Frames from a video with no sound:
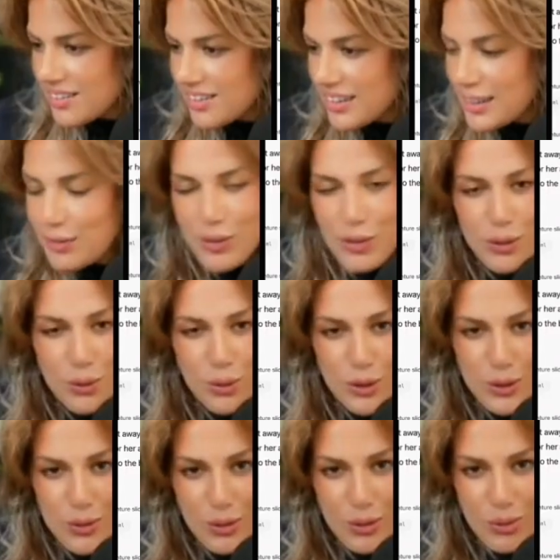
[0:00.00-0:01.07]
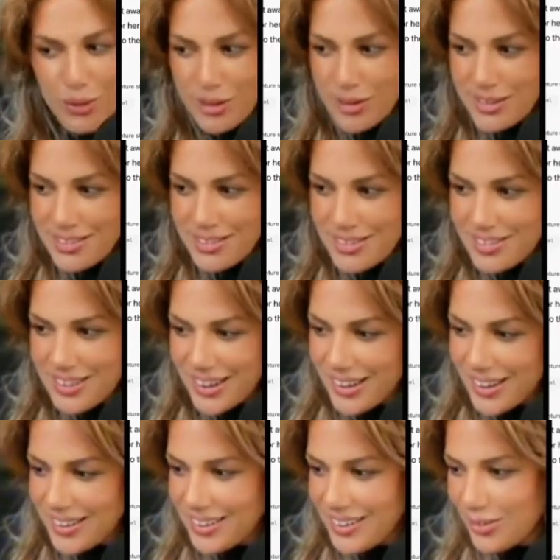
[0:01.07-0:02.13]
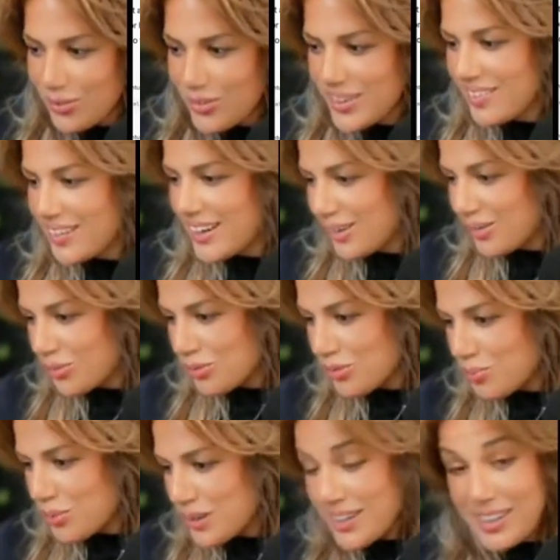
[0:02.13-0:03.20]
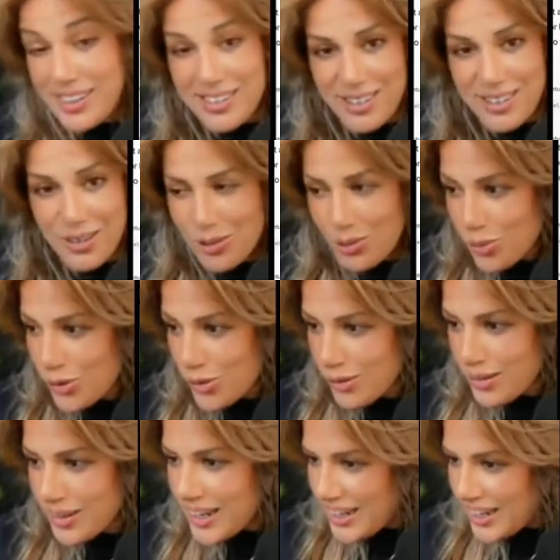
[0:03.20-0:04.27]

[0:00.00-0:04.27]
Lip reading: even though unicorn isn't technically a real animal, but it is in her world.